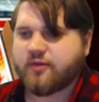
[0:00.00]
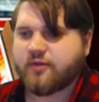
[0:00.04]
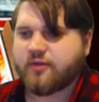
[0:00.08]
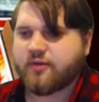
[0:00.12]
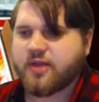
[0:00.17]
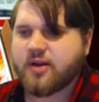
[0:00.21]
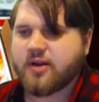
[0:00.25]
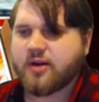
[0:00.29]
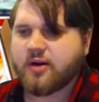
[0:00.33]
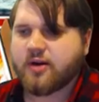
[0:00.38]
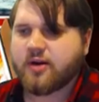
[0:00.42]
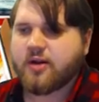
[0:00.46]

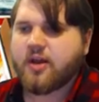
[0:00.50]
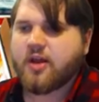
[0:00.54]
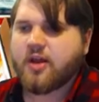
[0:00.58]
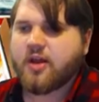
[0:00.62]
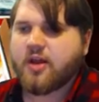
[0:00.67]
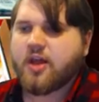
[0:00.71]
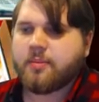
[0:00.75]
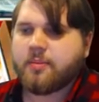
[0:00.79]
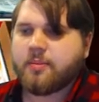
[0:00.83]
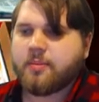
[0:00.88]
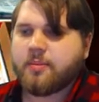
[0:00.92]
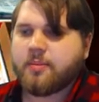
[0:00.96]
here,
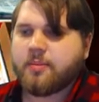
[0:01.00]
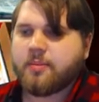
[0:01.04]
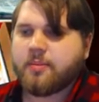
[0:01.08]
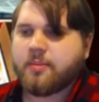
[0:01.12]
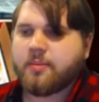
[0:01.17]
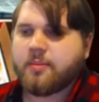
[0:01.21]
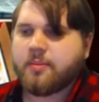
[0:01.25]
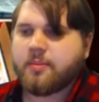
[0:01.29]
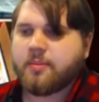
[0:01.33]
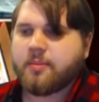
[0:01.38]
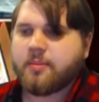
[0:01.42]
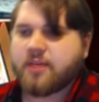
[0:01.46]

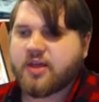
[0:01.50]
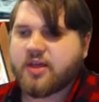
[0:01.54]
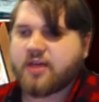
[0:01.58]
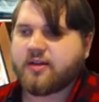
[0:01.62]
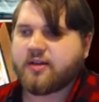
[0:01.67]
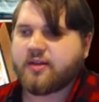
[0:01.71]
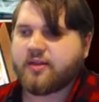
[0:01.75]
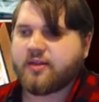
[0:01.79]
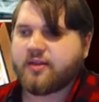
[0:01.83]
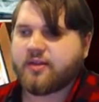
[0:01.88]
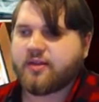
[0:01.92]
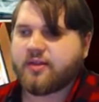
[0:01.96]
because you
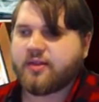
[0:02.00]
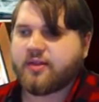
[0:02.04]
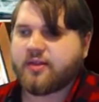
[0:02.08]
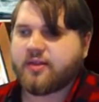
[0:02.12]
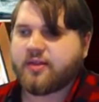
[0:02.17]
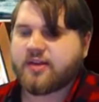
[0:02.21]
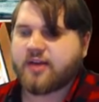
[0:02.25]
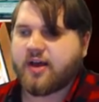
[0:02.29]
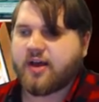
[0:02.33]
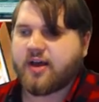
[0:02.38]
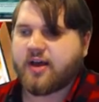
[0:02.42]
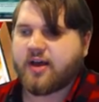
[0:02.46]
had that,
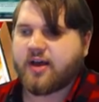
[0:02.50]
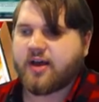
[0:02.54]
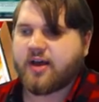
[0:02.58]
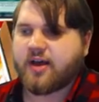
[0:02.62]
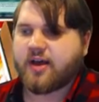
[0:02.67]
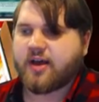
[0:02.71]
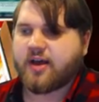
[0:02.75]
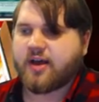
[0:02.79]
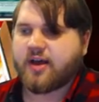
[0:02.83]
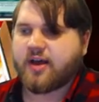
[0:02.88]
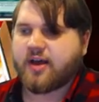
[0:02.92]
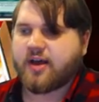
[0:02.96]
uh,
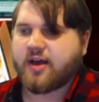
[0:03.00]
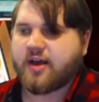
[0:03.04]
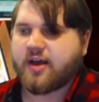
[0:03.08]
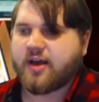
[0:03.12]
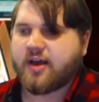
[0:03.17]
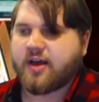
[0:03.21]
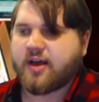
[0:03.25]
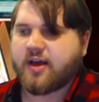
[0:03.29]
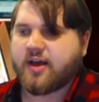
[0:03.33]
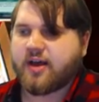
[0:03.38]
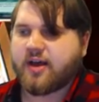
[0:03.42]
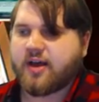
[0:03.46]
because you
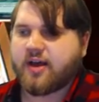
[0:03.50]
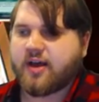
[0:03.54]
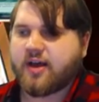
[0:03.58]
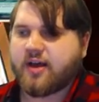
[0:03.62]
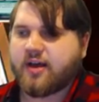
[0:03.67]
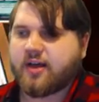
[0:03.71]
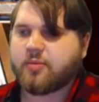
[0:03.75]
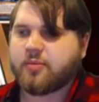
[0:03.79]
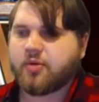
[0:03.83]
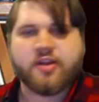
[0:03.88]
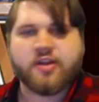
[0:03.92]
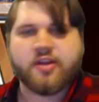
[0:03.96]
had that
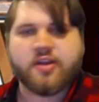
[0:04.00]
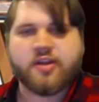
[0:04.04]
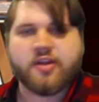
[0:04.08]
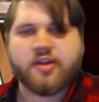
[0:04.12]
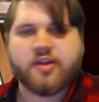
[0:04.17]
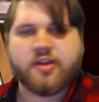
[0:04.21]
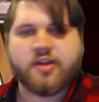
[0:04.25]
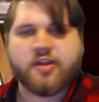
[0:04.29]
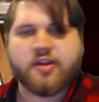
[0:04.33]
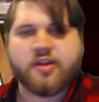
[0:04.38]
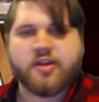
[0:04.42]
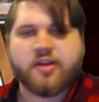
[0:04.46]
Lady Brilliant
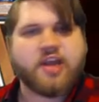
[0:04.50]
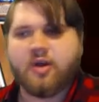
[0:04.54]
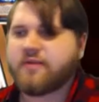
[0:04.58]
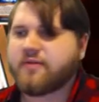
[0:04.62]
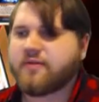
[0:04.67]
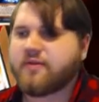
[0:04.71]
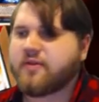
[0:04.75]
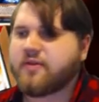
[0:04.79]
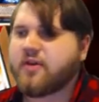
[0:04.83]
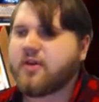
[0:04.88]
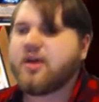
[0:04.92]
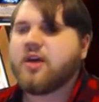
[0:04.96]
Diamond in your
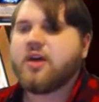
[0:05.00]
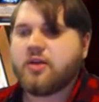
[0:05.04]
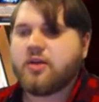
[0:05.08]
grave,